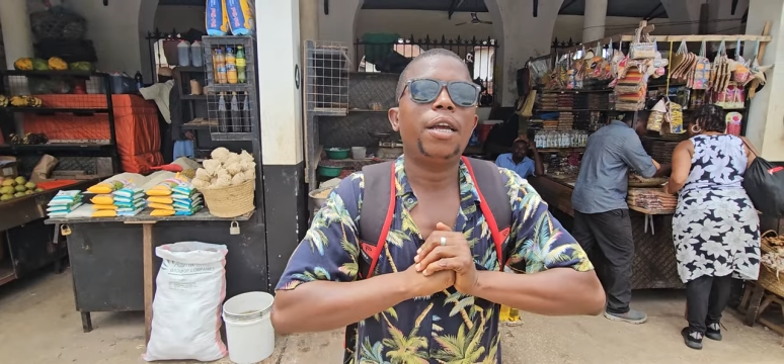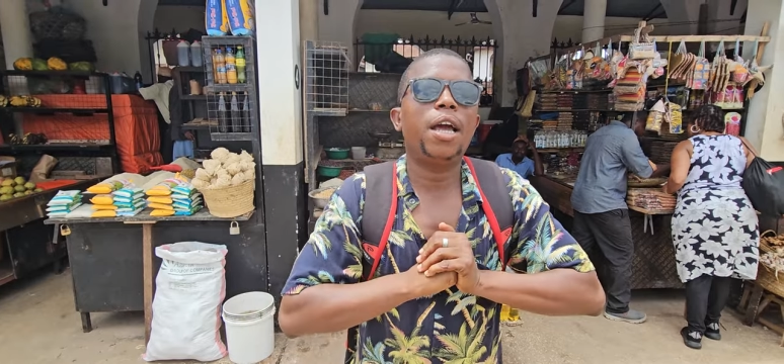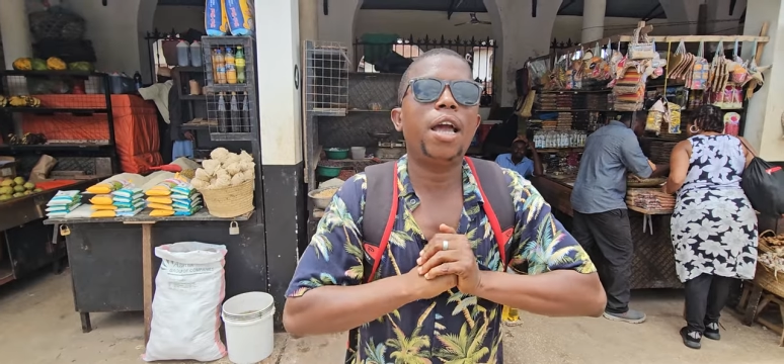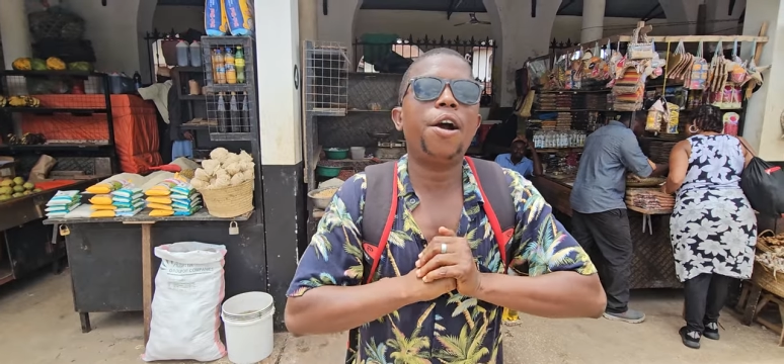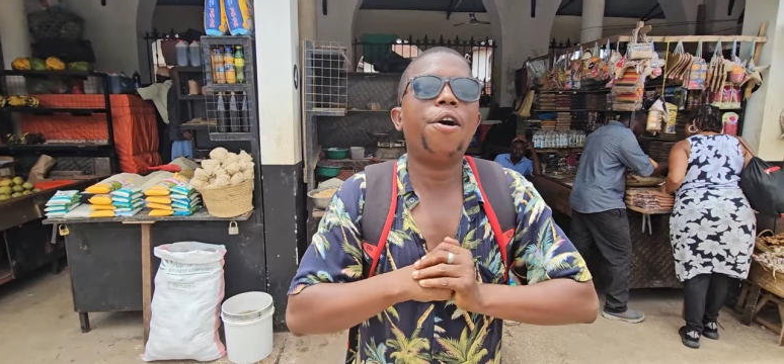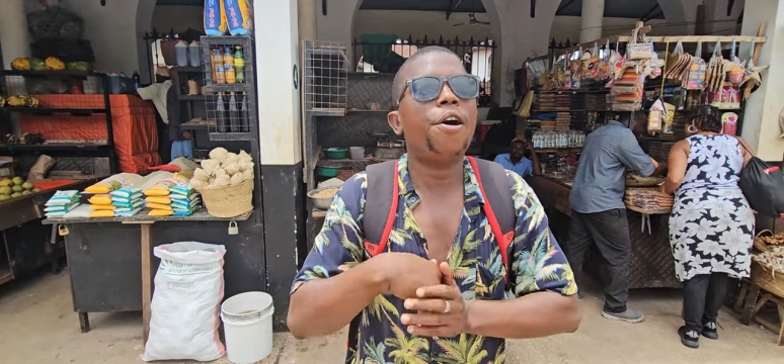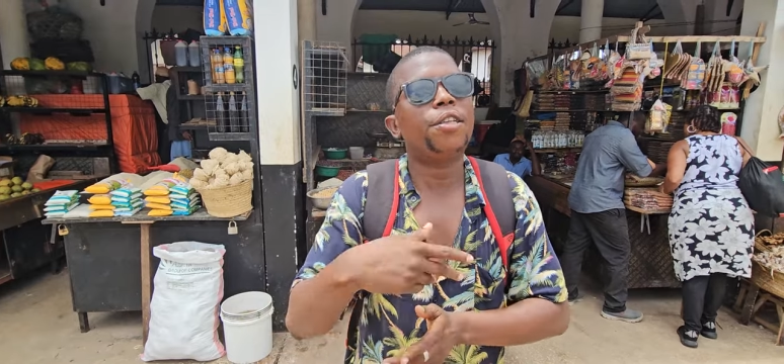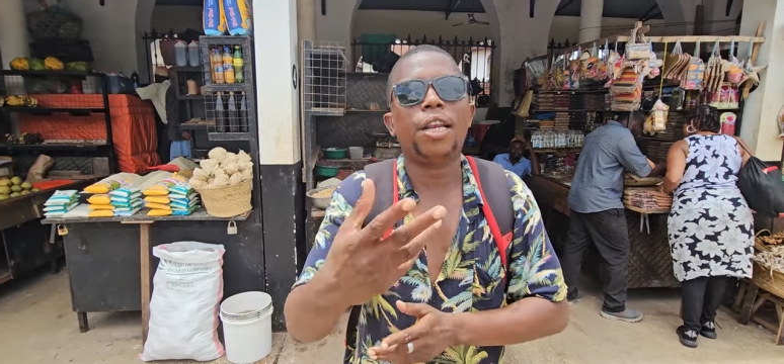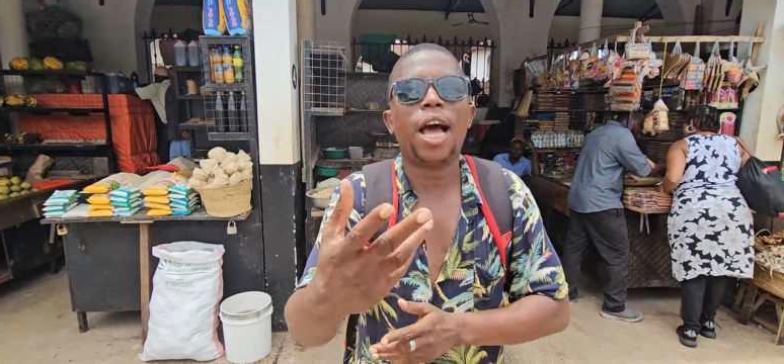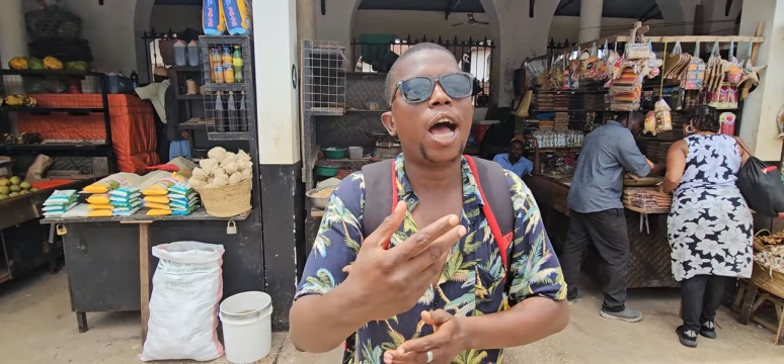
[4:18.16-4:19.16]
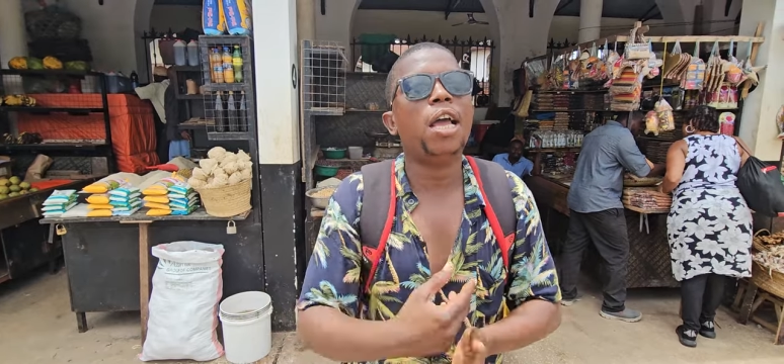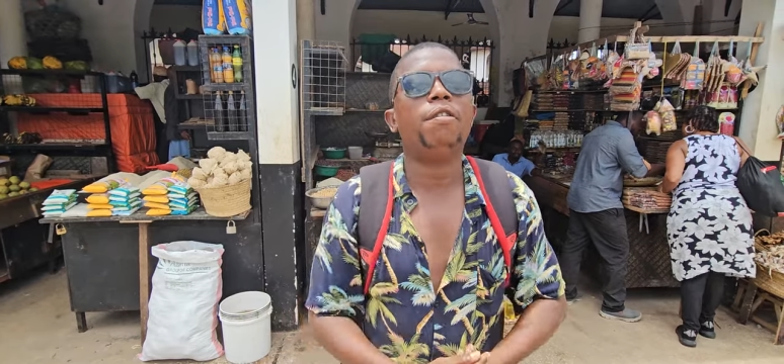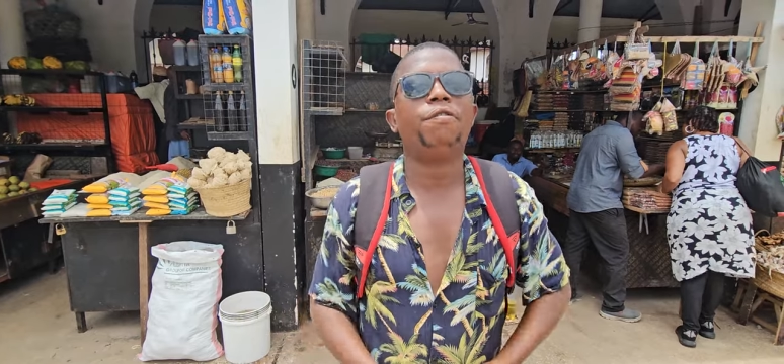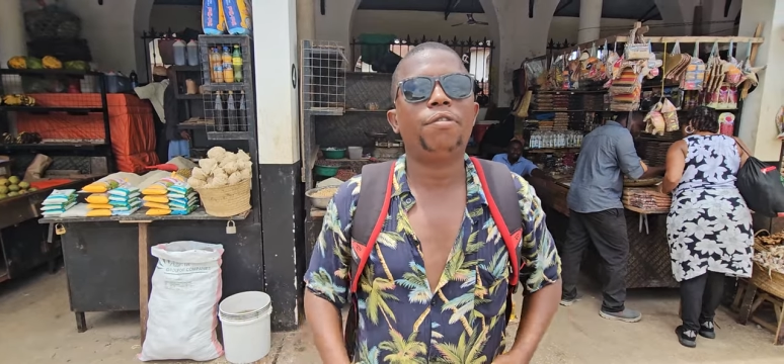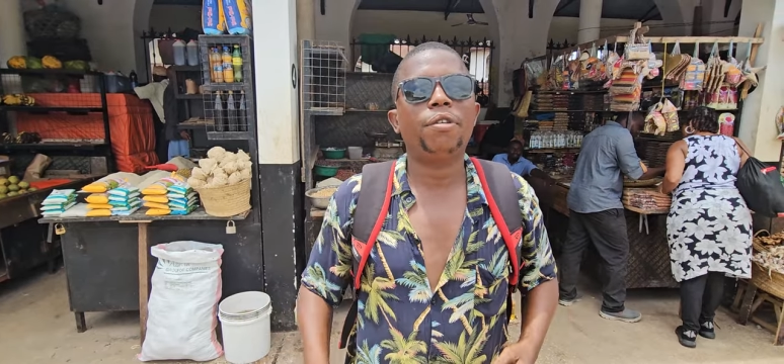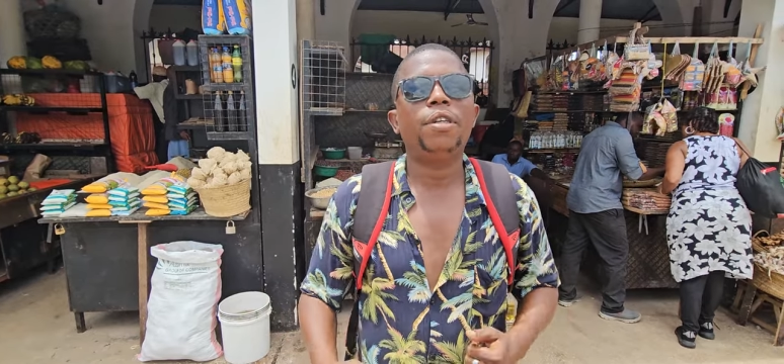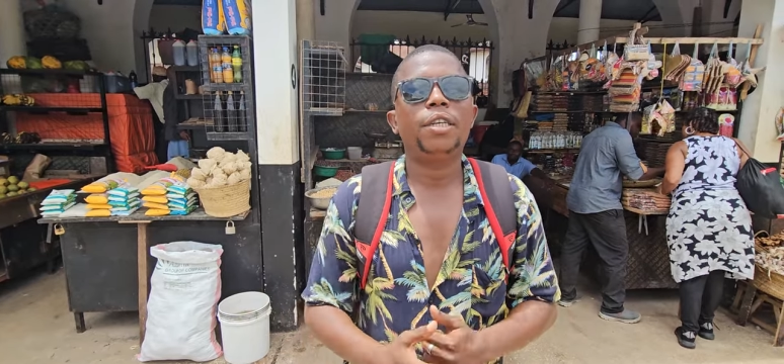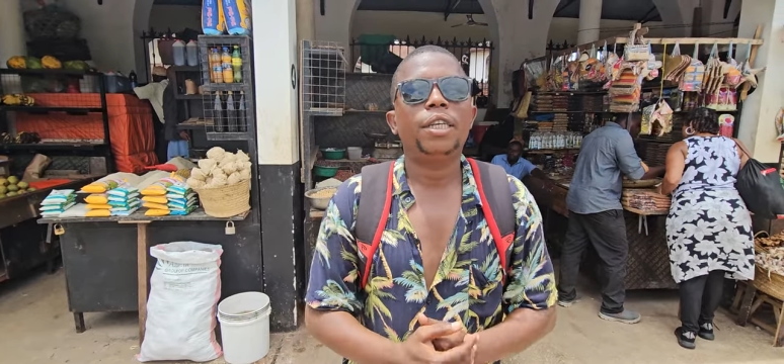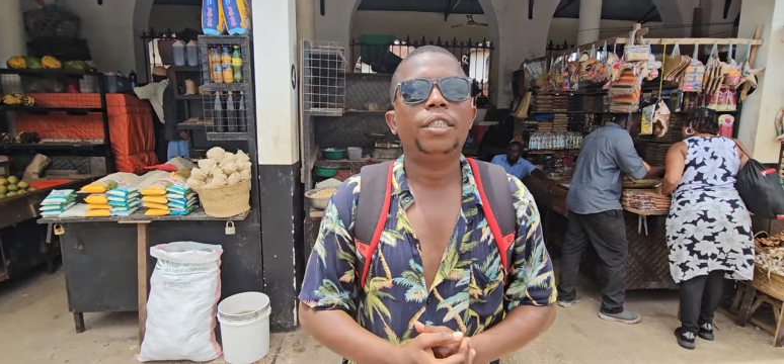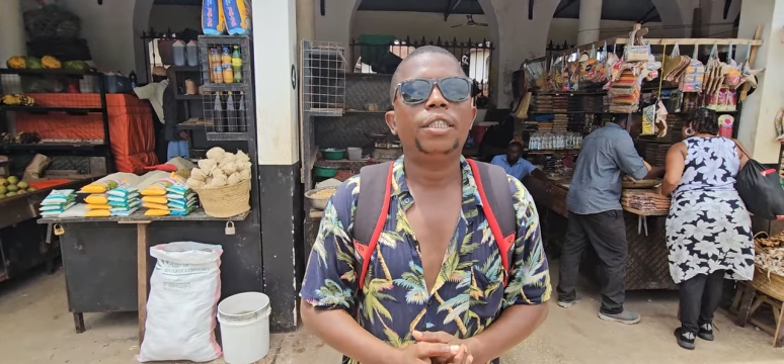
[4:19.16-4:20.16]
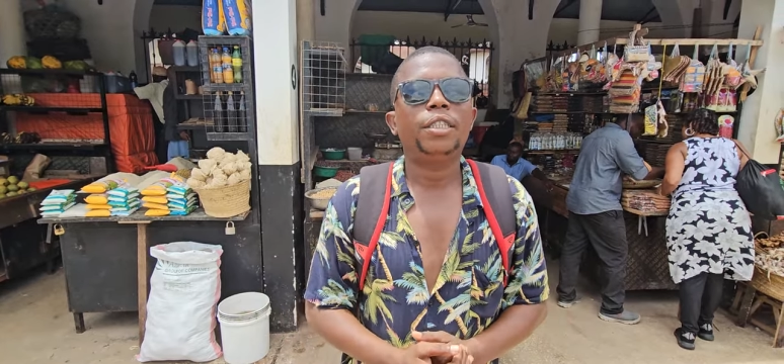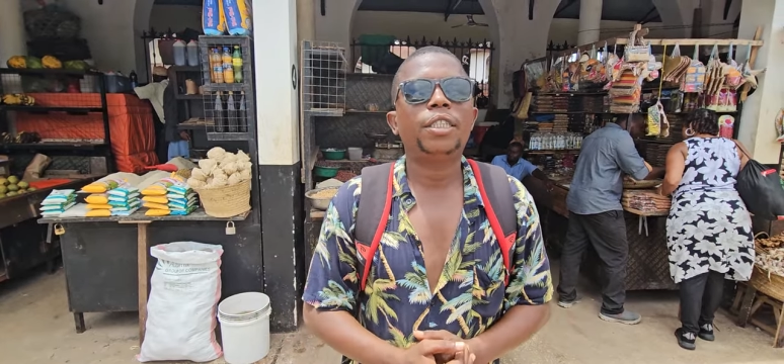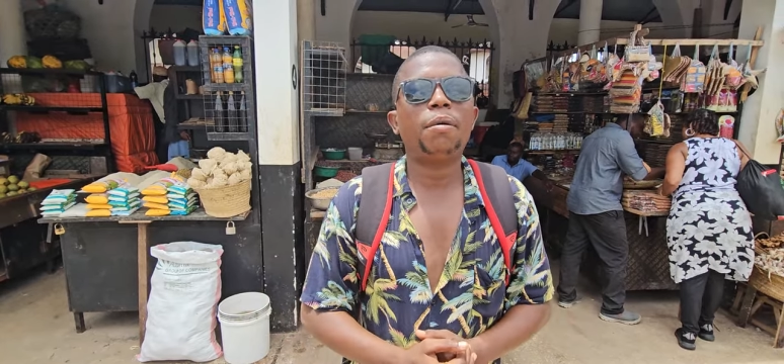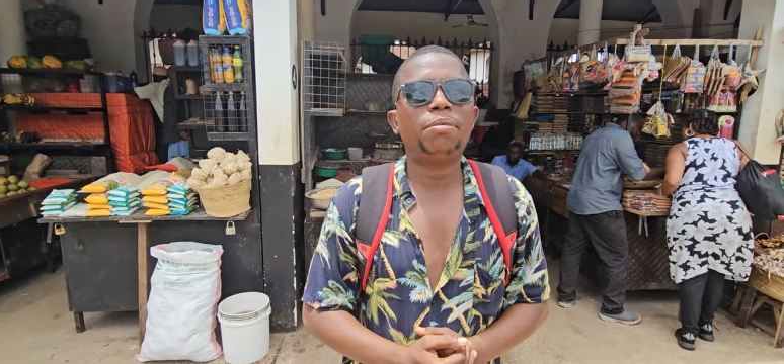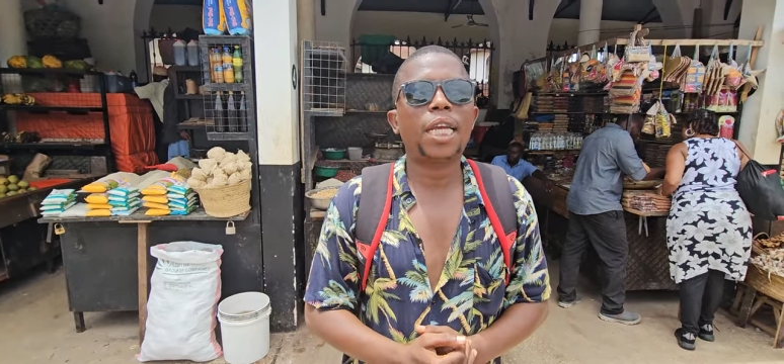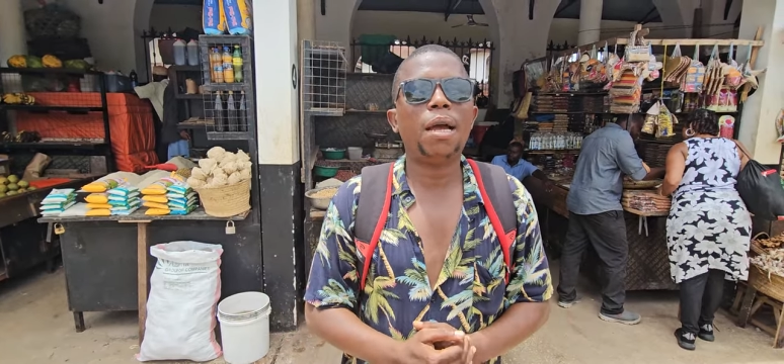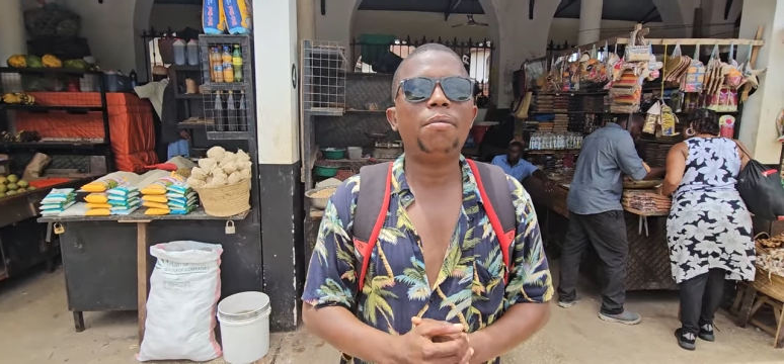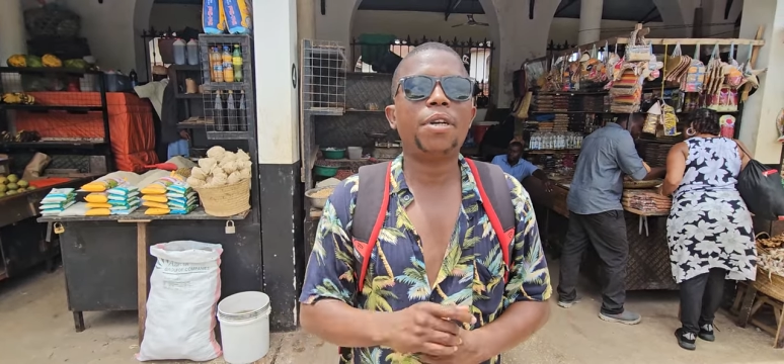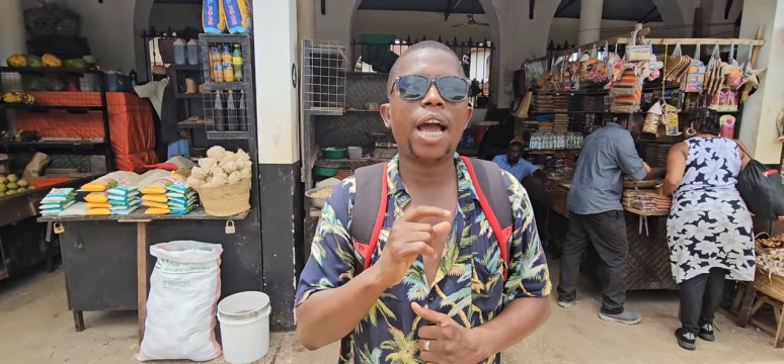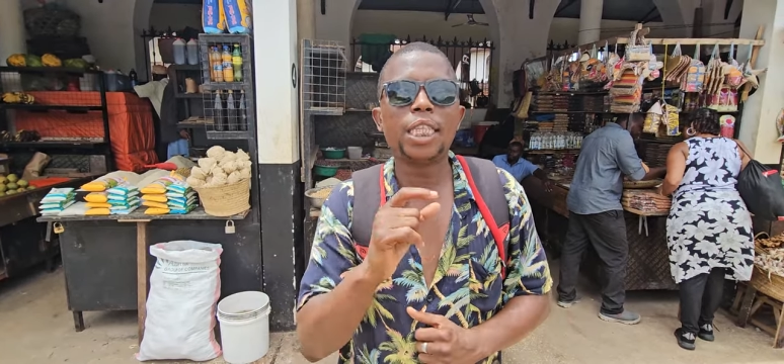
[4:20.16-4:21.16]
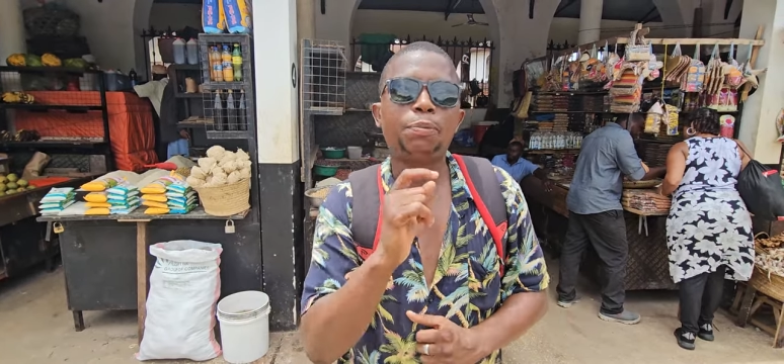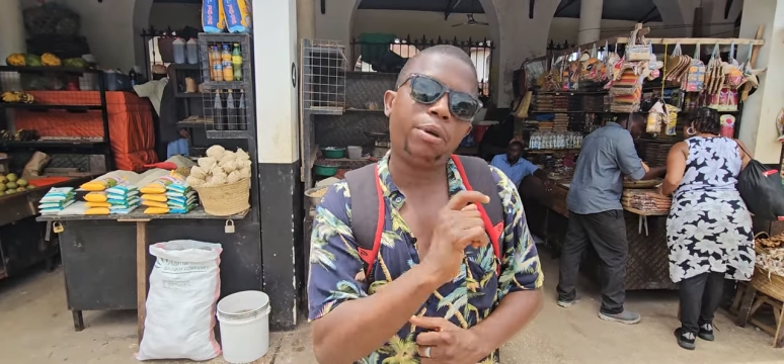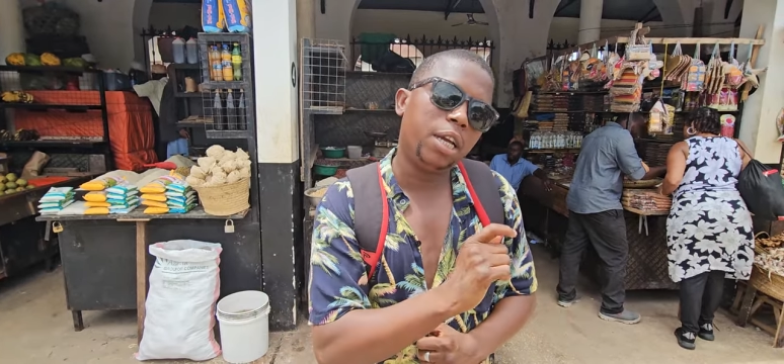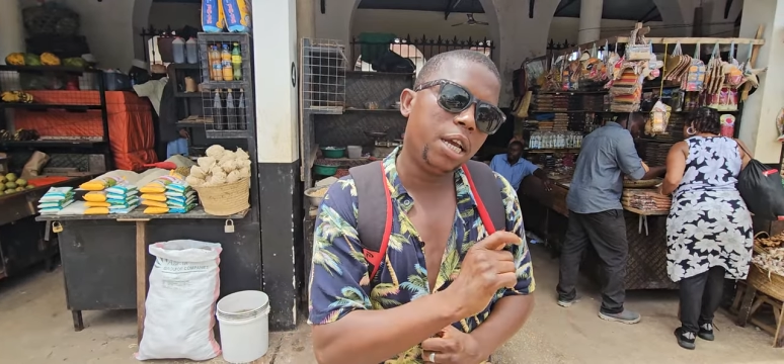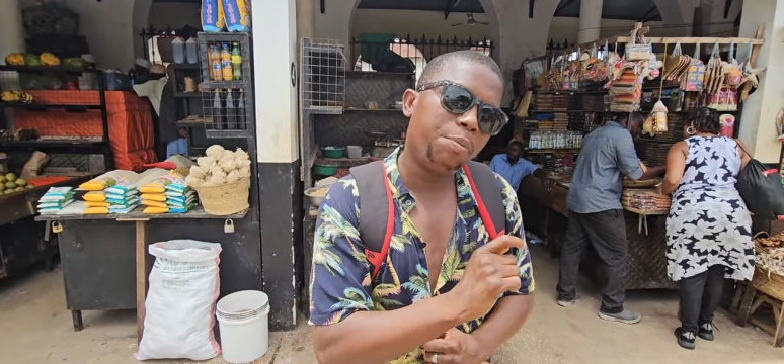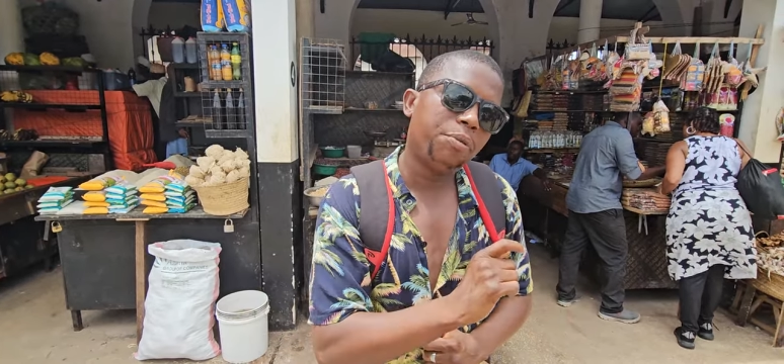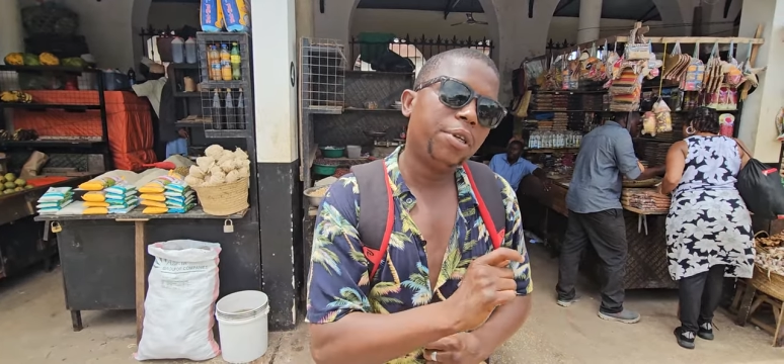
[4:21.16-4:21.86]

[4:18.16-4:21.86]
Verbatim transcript: Yeah, all life. Sometimes nice pig,